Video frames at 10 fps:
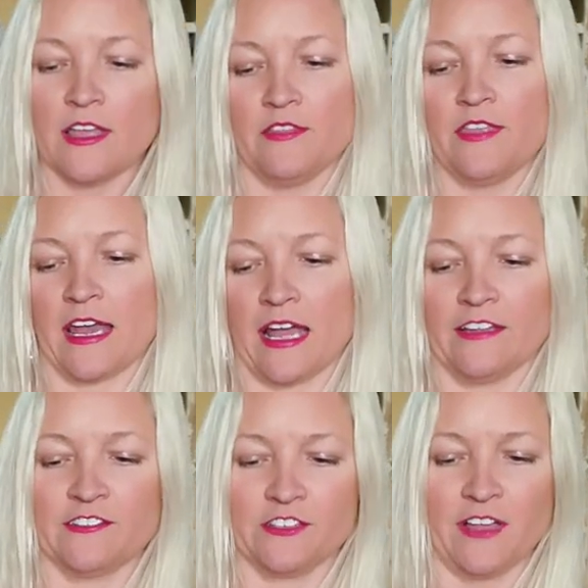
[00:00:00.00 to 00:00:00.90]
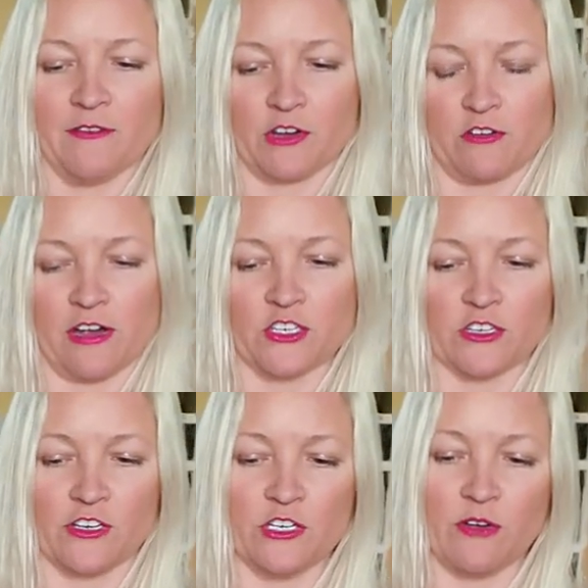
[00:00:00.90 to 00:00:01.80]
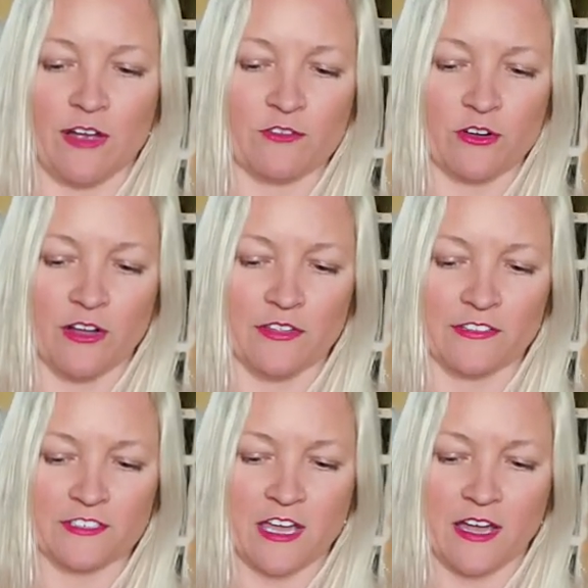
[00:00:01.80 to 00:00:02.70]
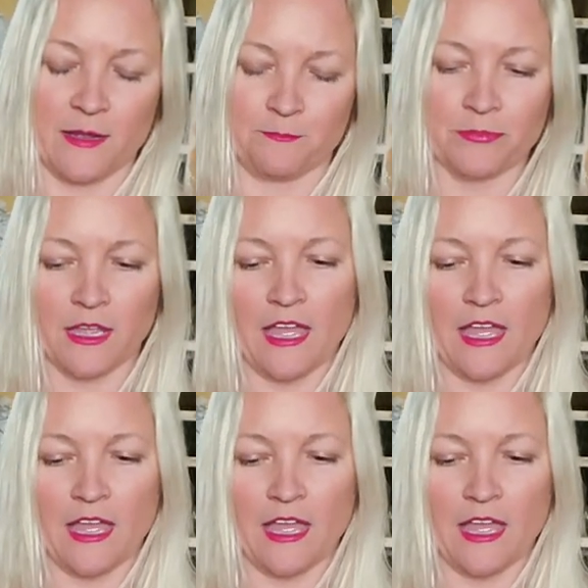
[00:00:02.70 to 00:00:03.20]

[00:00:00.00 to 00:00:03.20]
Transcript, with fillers: that I still have a crush on you after all this time.